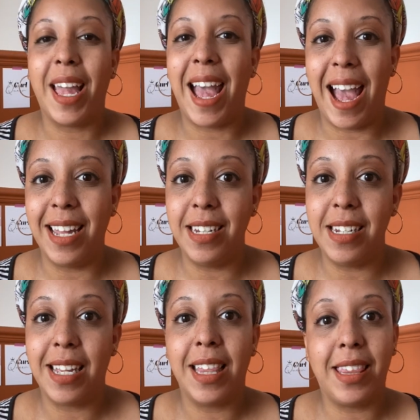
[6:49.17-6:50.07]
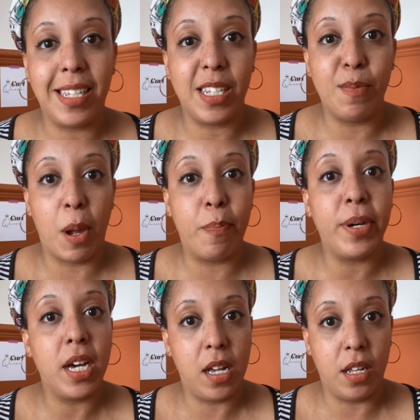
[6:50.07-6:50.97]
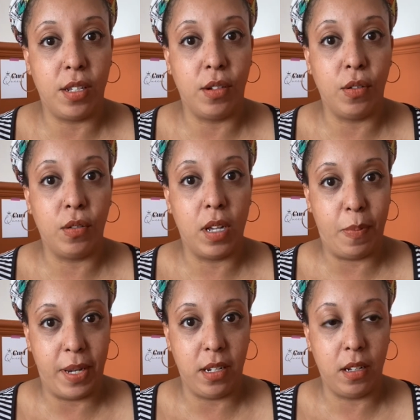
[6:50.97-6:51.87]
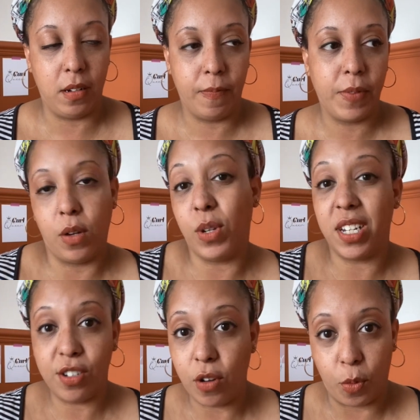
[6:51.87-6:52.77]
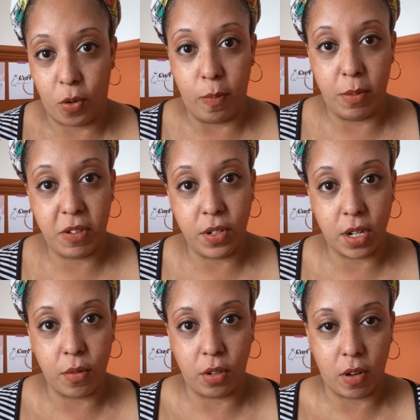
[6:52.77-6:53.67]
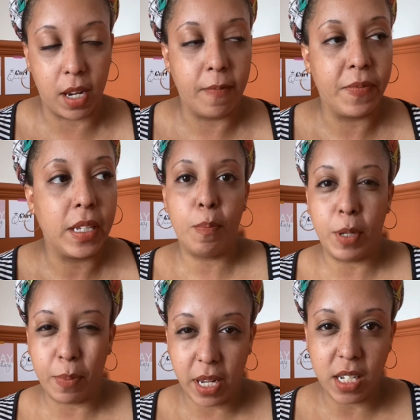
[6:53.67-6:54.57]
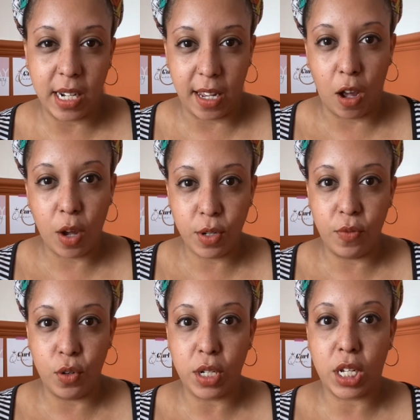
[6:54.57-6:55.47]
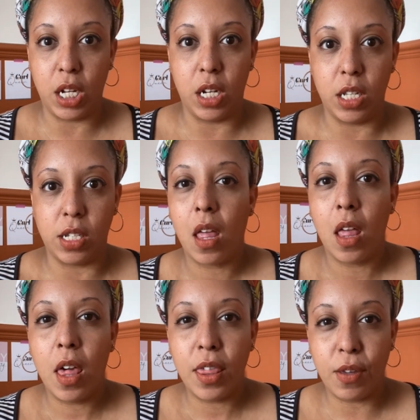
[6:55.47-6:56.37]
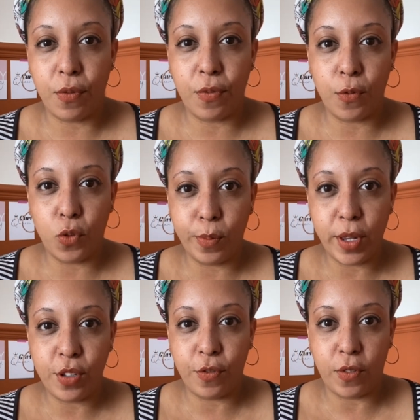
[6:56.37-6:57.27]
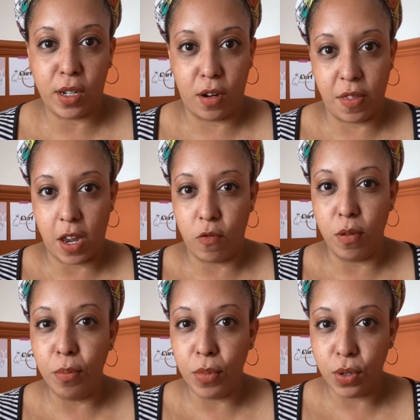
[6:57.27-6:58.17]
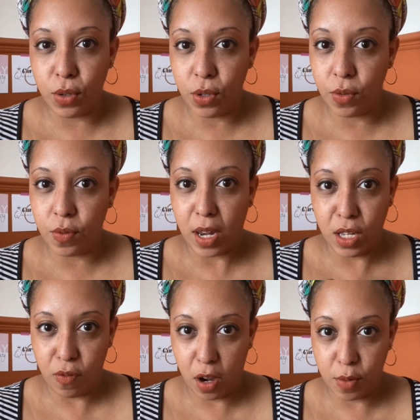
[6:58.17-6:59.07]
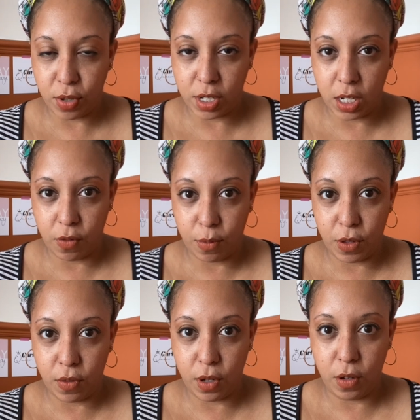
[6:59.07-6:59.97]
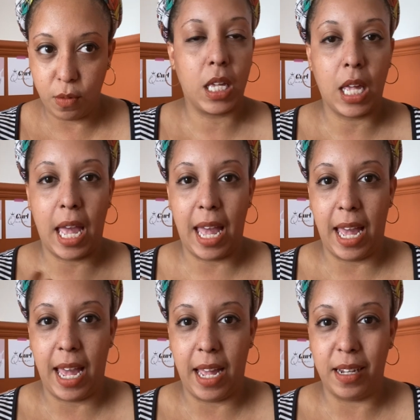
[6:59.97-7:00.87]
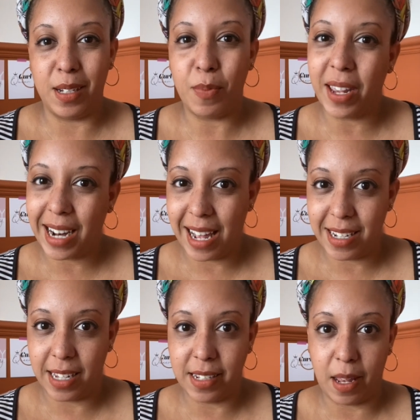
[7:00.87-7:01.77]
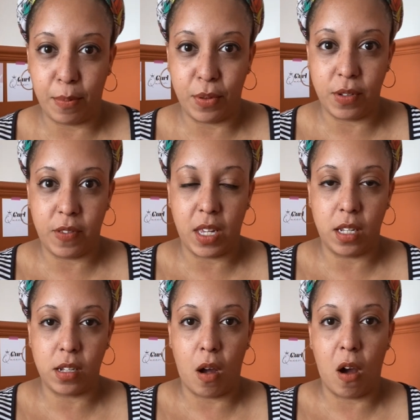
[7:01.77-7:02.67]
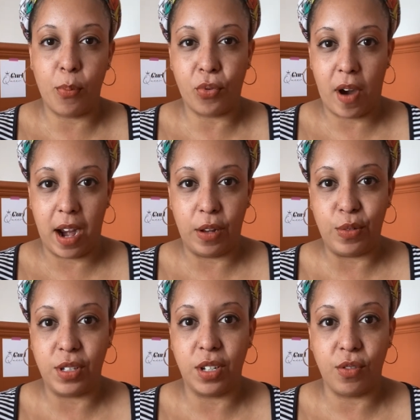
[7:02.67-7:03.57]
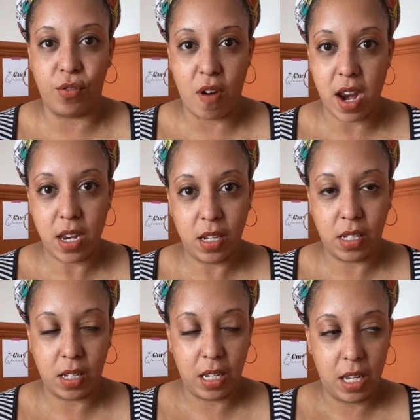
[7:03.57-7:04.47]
and this is my personal opinion. It's not a problem if you don't agree. But personally, I would avoid colours that almost feel like they remove any vibrancy from the room. And my classic examples of this are browns and greys.